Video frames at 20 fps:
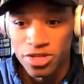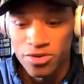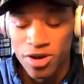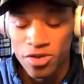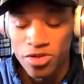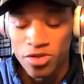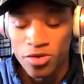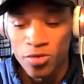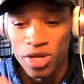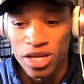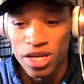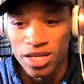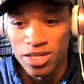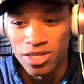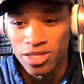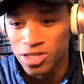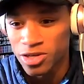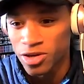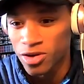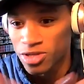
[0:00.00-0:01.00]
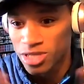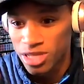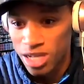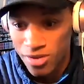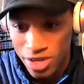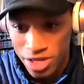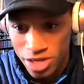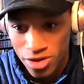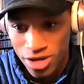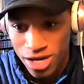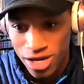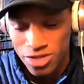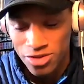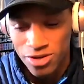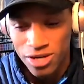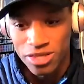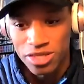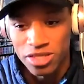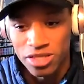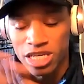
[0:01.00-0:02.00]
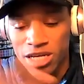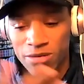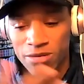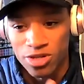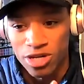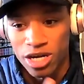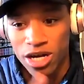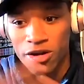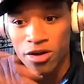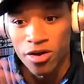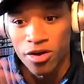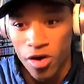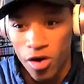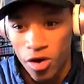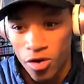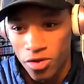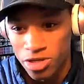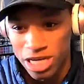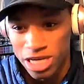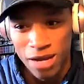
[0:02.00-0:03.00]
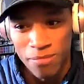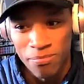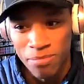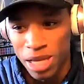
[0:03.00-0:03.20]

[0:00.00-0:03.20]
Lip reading: throughout the weekend. So it's not like you guys are at the same track all the time.